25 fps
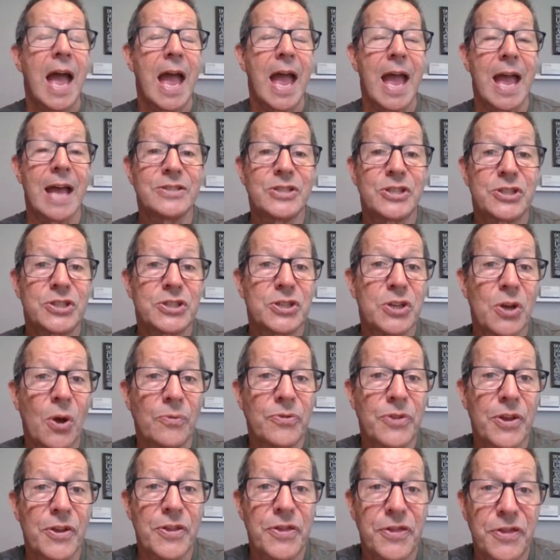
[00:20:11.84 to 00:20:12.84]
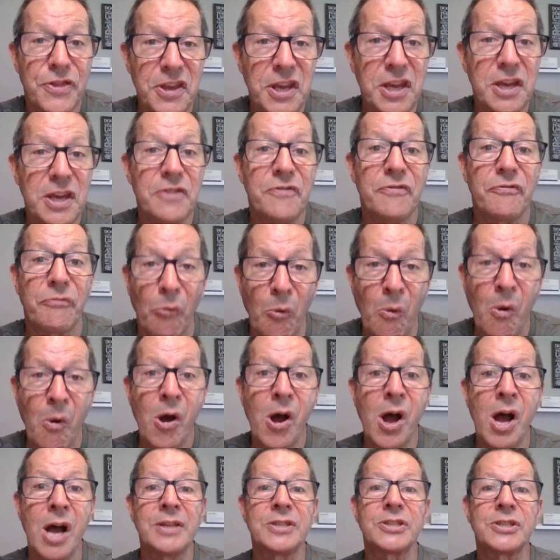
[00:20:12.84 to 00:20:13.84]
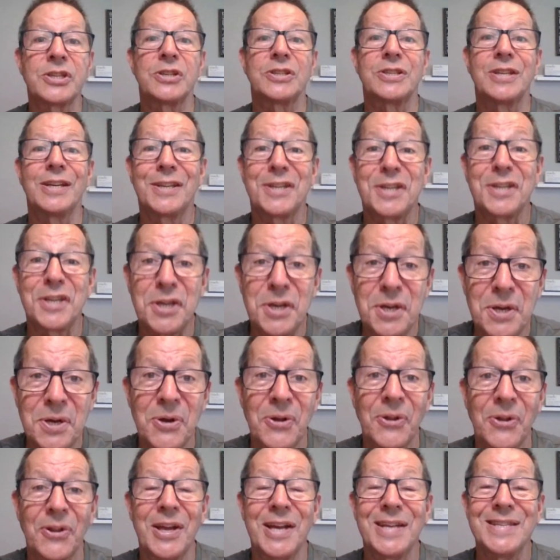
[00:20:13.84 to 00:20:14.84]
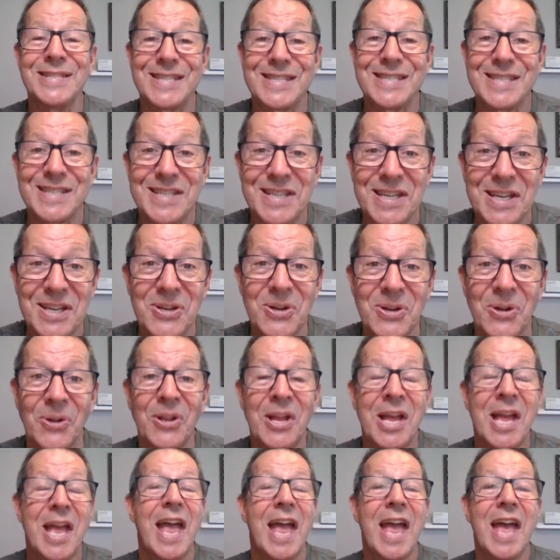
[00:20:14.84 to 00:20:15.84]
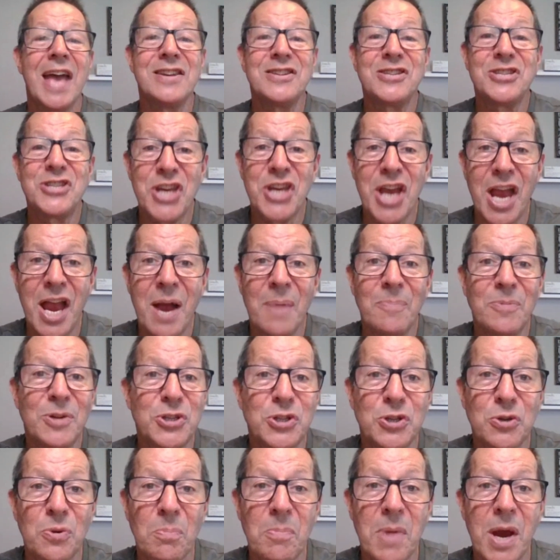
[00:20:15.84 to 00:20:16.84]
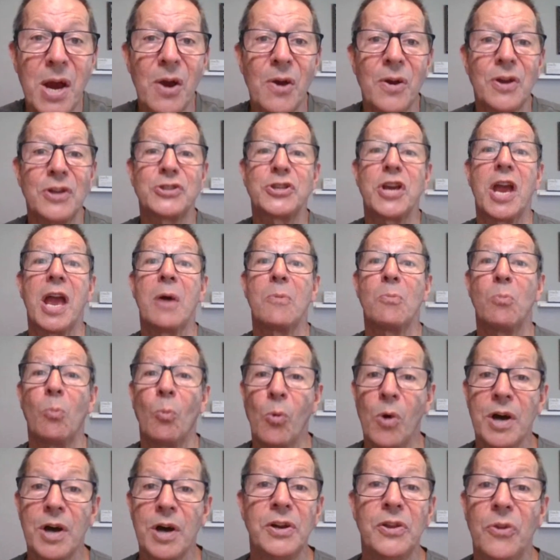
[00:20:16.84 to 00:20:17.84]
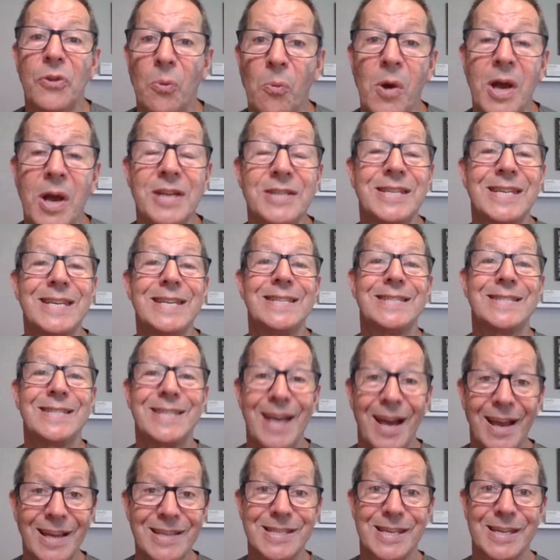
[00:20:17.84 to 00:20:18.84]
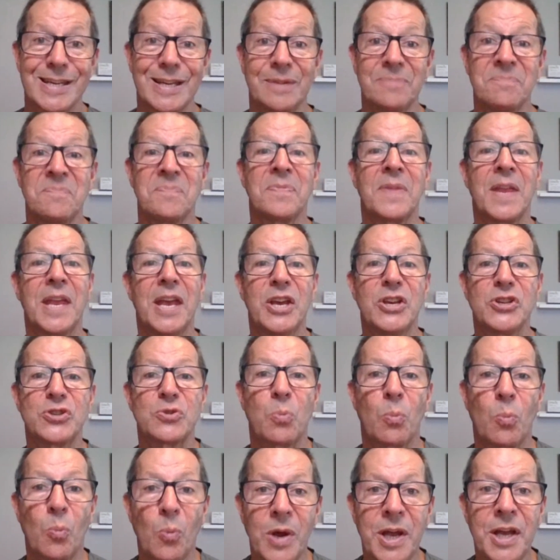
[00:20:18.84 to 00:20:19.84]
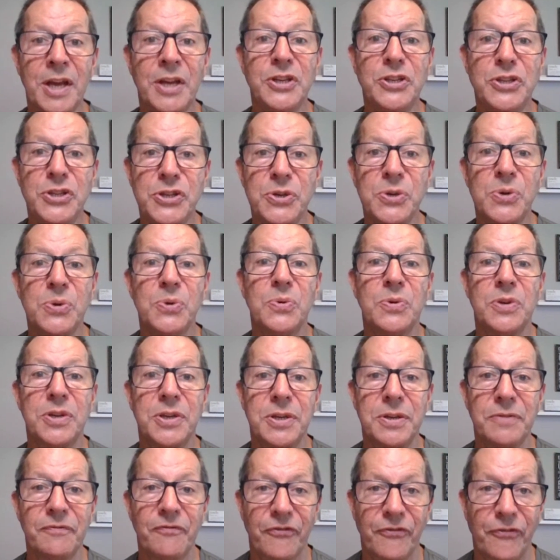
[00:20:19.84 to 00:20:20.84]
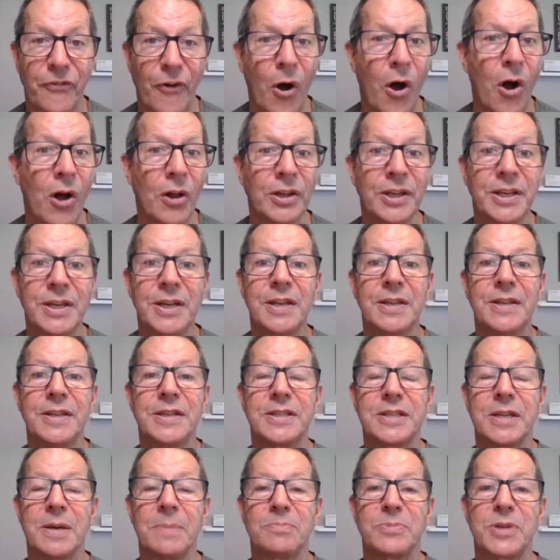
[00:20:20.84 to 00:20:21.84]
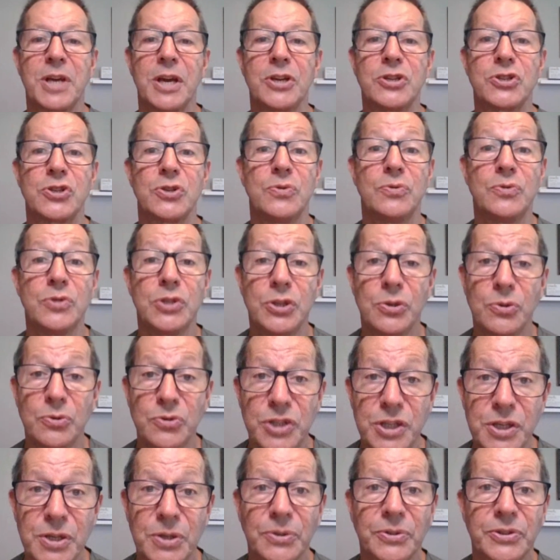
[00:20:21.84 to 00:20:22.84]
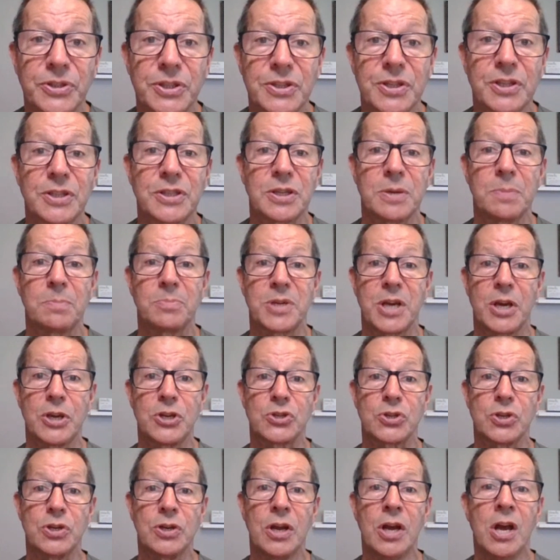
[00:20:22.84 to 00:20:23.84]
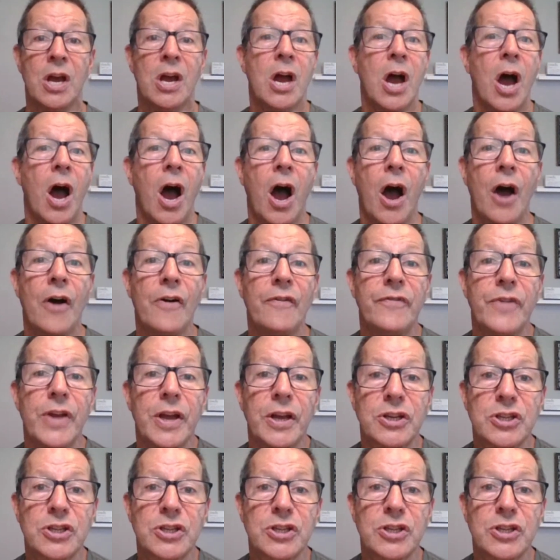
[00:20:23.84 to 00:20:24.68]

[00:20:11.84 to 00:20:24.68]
And so the thief wants to kill and steal and damage your marriage. And one of the ways he does it is when you fall into the temptation, you yield to the temptation of